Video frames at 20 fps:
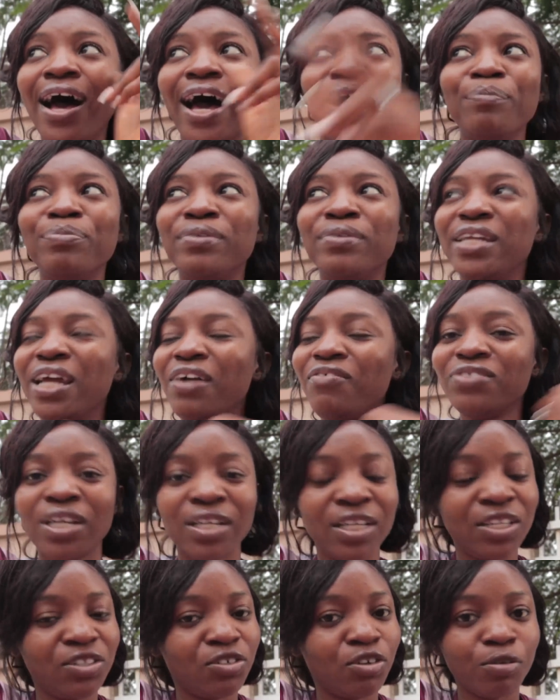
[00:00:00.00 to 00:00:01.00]
I'm
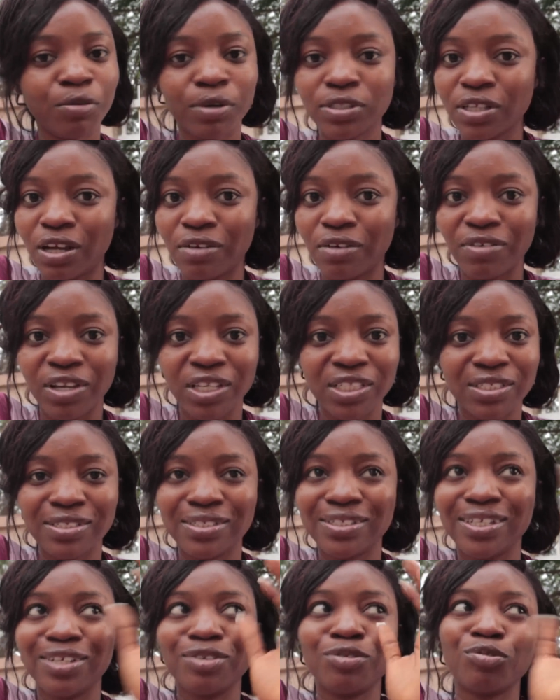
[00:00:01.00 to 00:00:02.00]
definitely not going to arrange
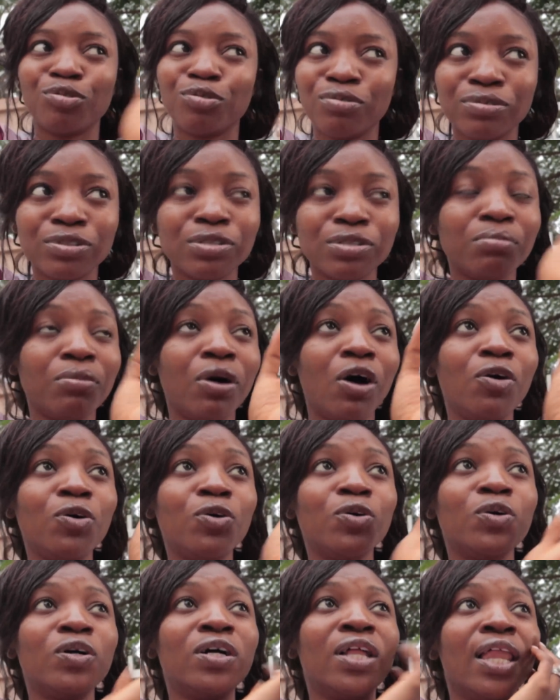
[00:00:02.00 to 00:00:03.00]
today, no.
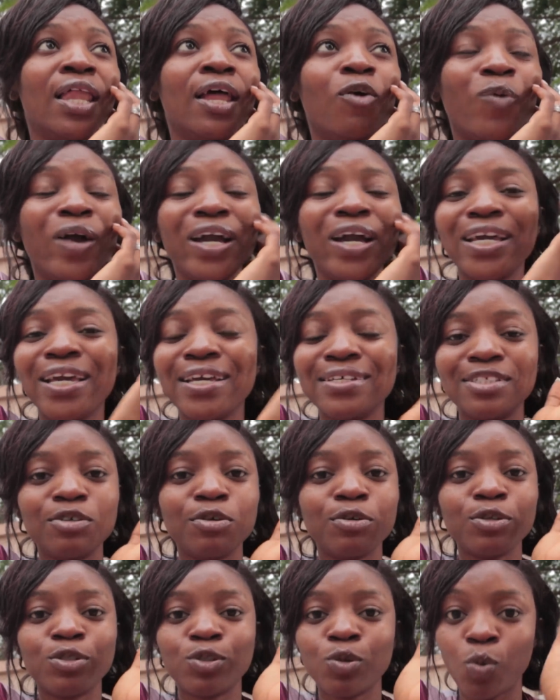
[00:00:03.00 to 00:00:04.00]
Tomorrow, when Casey
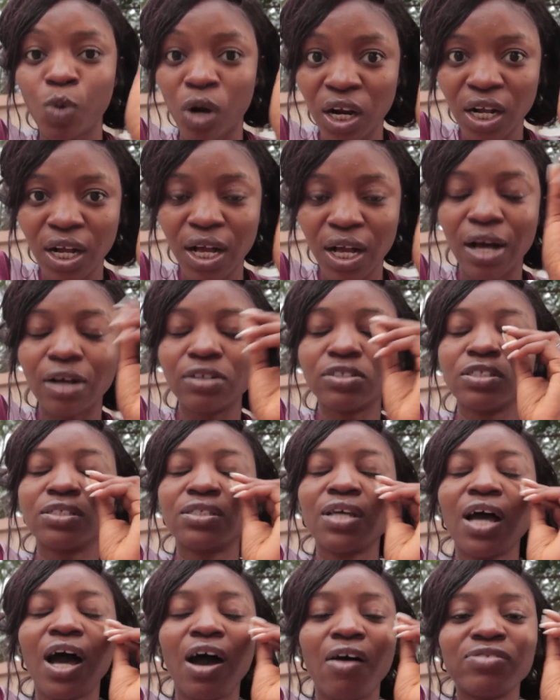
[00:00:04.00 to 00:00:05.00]
goes to work, I'll
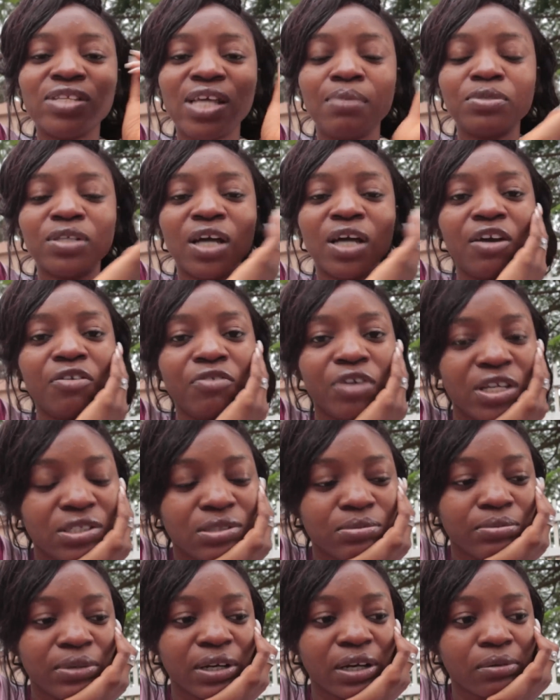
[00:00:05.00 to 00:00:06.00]
just have time to
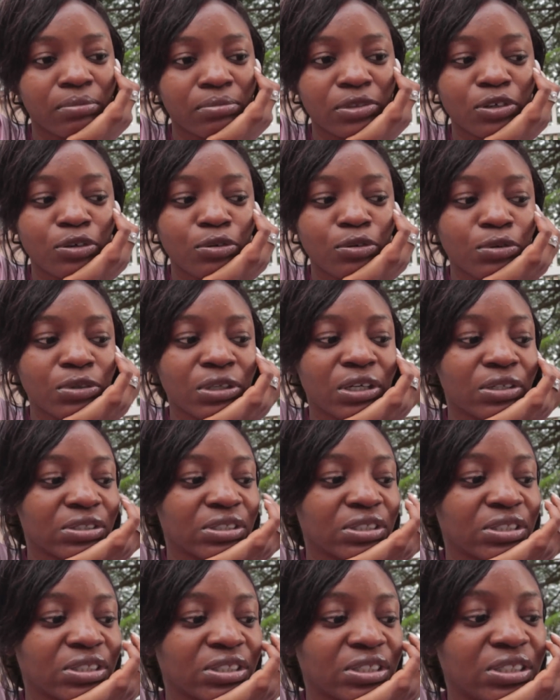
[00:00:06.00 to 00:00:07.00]
arrange the whole
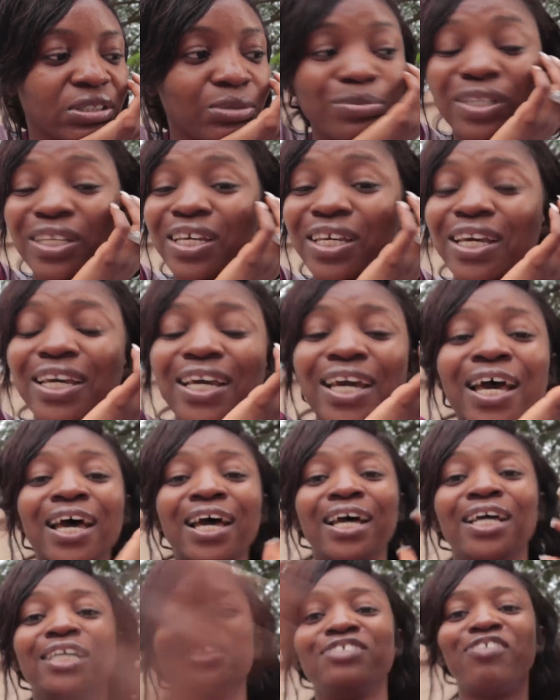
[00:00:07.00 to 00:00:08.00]
house and thing. But yeah,
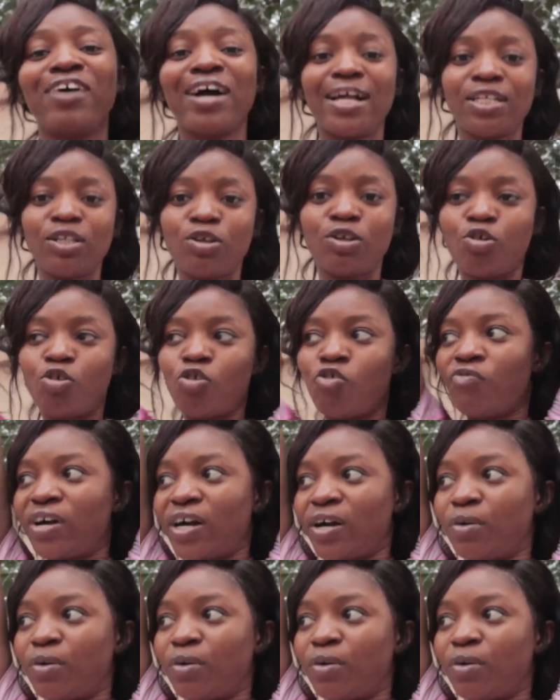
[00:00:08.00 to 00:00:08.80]
it's finally over.